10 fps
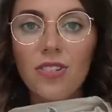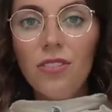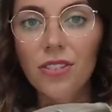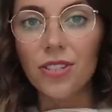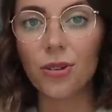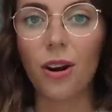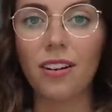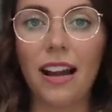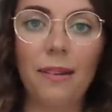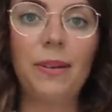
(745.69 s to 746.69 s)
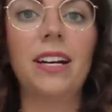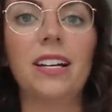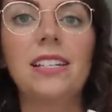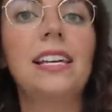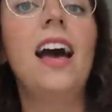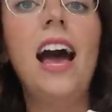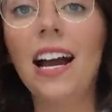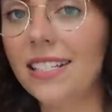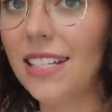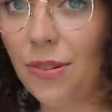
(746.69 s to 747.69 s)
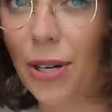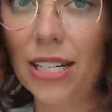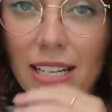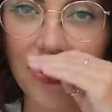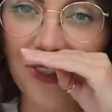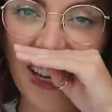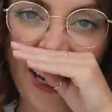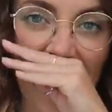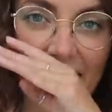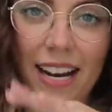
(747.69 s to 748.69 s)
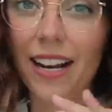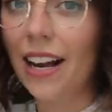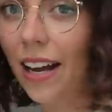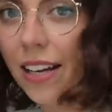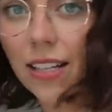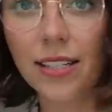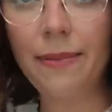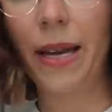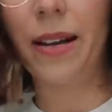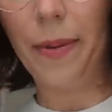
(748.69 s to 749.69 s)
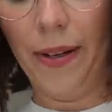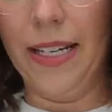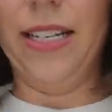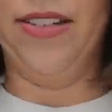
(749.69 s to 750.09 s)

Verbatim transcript: Don't look too hard at it because I did wear it yesterday and I kind of got some makeup on it.